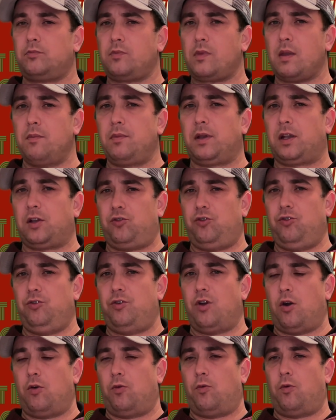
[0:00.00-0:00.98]
because you
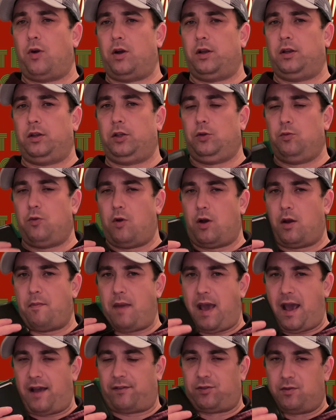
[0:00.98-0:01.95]
want to
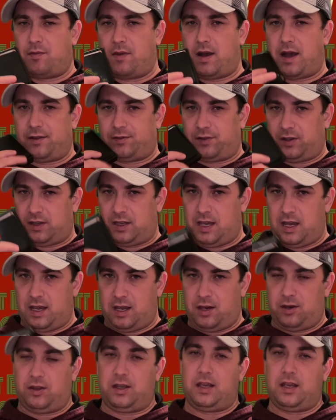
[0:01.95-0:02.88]
maximize, again, the